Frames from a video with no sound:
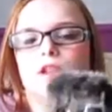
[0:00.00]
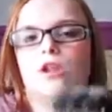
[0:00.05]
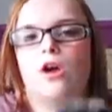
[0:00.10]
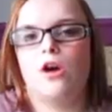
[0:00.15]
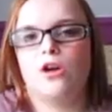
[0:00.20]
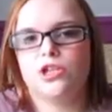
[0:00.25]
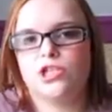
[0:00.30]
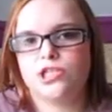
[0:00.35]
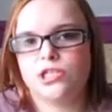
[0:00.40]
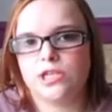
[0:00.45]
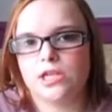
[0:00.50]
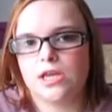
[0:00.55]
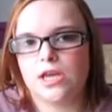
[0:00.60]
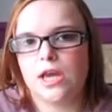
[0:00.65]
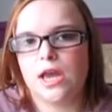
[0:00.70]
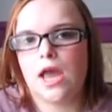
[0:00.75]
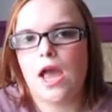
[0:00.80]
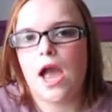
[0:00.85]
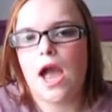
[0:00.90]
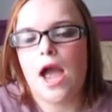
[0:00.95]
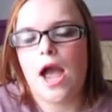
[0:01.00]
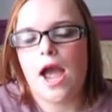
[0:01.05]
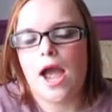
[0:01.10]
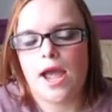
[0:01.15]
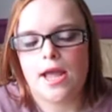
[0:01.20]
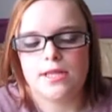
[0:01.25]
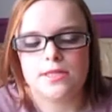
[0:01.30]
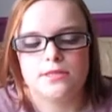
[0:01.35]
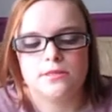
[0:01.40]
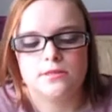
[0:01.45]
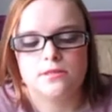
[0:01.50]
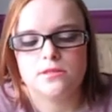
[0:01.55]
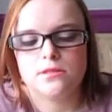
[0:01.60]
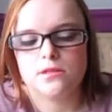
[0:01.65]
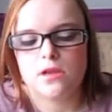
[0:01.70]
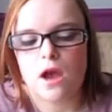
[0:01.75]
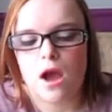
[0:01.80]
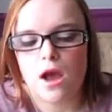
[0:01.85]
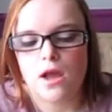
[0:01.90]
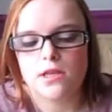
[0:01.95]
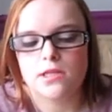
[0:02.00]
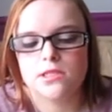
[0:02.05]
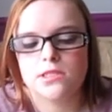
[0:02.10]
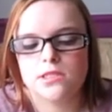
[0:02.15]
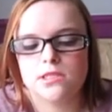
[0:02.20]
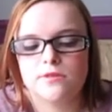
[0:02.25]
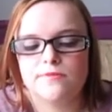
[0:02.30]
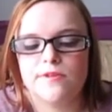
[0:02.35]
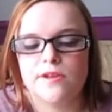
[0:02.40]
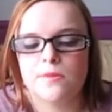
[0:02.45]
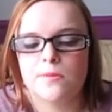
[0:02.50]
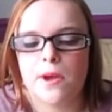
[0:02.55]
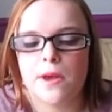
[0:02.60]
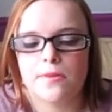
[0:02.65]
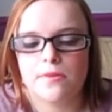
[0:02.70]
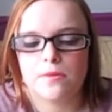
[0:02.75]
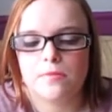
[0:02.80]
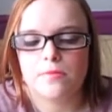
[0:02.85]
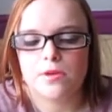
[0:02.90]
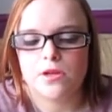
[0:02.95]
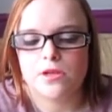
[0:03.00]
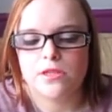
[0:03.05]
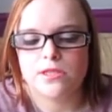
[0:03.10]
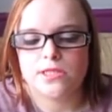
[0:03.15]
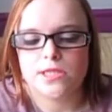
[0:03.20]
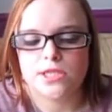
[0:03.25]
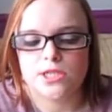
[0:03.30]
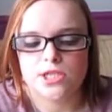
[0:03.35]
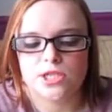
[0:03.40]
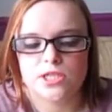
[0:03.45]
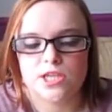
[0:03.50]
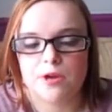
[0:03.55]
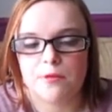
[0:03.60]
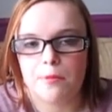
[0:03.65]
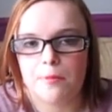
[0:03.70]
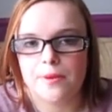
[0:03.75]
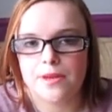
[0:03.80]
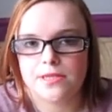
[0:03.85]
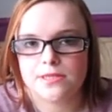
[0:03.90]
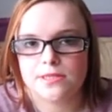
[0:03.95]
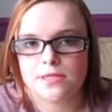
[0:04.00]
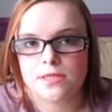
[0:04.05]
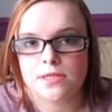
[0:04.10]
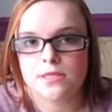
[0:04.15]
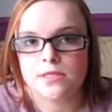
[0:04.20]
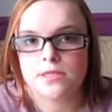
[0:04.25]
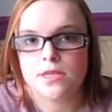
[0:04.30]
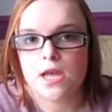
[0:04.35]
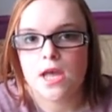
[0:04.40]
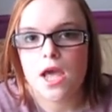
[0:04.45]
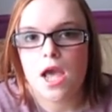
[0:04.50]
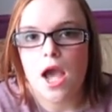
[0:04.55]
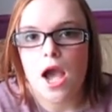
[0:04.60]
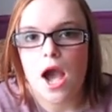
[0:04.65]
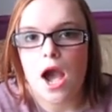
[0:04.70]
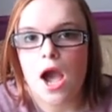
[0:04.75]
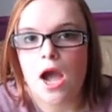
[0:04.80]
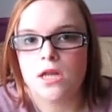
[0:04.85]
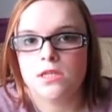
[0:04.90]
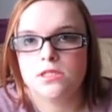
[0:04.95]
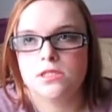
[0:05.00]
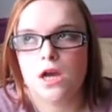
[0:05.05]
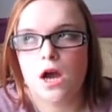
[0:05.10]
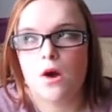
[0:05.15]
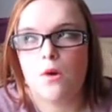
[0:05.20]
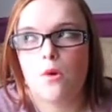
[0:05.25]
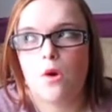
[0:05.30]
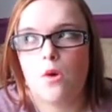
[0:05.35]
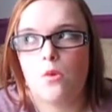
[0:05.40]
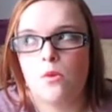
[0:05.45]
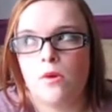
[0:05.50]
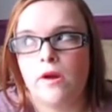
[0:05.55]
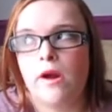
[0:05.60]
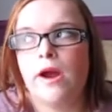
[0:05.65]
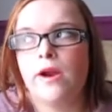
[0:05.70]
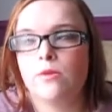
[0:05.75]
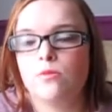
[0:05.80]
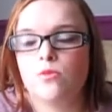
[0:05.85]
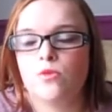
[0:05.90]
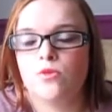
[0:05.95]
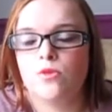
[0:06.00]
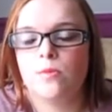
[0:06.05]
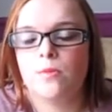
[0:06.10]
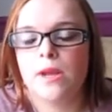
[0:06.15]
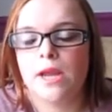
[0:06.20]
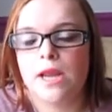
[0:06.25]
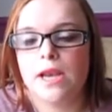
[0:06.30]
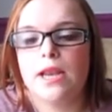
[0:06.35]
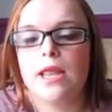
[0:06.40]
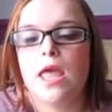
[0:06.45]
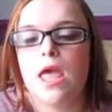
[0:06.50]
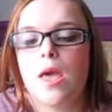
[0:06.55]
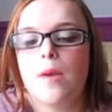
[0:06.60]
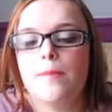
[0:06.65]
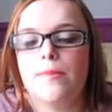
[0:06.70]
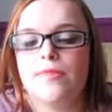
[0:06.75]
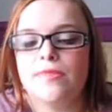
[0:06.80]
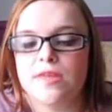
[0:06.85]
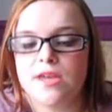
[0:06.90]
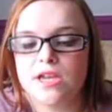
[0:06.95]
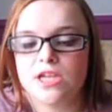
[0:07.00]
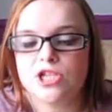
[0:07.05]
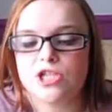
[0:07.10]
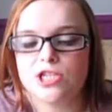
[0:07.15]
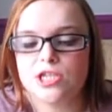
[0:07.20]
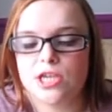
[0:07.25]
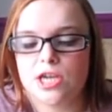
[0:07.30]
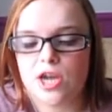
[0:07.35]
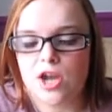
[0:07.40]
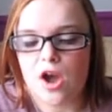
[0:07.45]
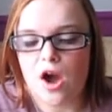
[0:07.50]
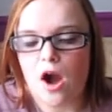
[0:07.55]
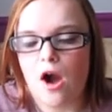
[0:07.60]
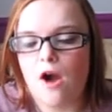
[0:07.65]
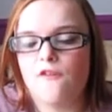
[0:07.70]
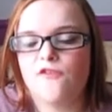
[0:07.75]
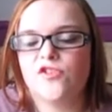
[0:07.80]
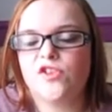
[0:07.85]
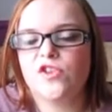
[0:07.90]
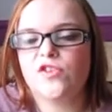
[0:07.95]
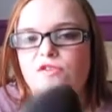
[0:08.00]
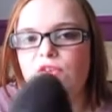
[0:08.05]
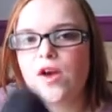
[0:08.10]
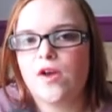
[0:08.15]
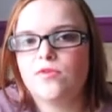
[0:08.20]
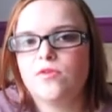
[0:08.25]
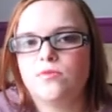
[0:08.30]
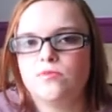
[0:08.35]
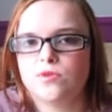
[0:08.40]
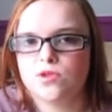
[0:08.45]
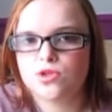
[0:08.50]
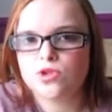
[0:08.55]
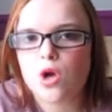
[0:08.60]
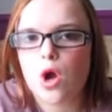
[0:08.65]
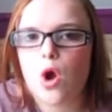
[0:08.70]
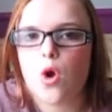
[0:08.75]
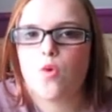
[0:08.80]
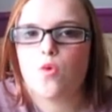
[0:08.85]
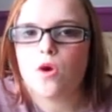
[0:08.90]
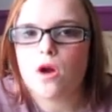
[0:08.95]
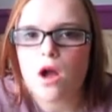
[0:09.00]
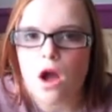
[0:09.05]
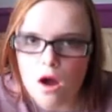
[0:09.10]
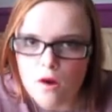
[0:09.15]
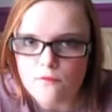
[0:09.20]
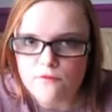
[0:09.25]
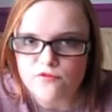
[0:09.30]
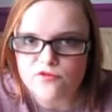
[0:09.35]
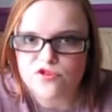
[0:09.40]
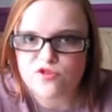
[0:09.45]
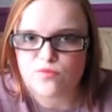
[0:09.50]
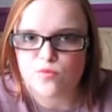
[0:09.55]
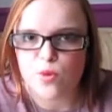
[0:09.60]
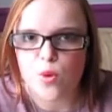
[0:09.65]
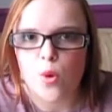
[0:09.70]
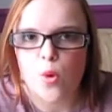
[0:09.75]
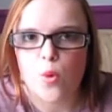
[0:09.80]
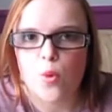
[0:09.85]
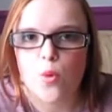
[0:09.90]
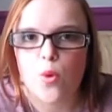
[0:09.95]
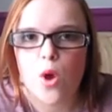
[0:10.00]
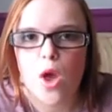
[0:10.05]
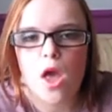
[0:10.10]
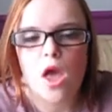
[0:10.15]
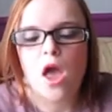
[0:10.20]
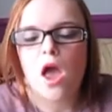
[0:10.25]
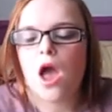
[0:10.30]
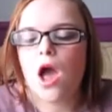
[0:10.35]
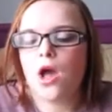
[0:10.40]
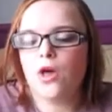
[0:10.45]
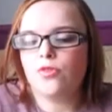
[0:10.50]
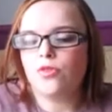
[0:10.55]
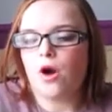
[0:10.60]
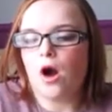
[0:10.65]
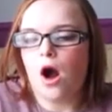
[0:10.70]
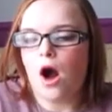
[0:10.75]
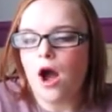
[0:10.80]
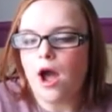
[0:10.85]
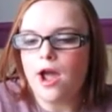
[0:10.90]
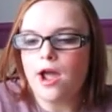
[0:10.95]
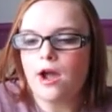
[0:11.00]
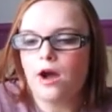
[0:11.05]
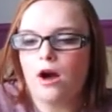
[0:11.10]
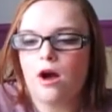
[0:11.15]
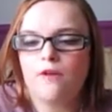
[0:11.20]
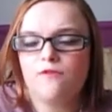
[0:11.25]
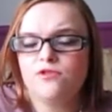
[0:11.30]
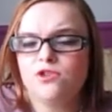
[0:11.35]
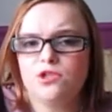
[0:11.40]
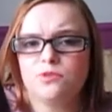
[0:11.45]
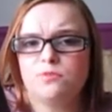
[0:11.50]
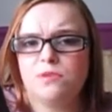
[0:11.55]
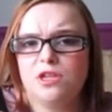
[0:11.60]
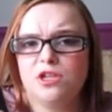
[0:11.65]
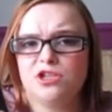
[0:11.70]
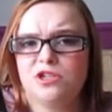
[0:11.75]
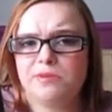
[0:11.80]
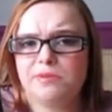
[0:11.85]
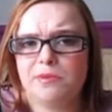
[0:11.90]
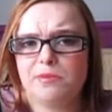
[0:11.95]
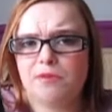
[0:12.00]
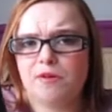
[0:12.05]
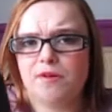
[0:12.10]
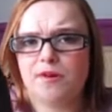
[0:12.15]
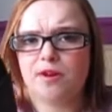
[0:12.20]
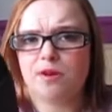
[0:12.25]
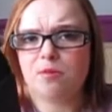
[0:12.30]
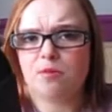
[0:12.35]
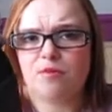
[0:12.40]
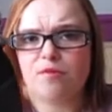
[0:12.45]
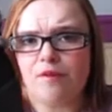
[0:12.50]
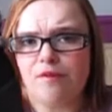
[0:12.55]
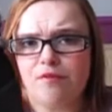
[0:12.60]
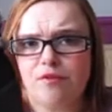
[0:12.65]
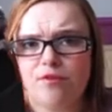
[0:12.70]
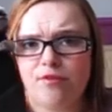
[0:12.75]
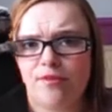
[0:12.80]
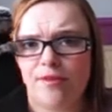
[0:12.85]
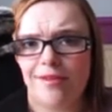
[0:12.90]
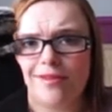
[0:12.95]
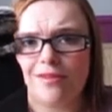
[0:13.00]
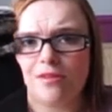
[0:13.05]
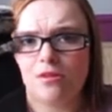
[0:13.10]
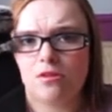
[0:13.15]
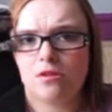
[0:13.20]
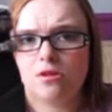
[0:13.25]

last year and I didn't really wear them because they just gave me blisters and where I hadn't worn them in. But this year, I've just found them so comfortable that I've just literally been wearing them with everything.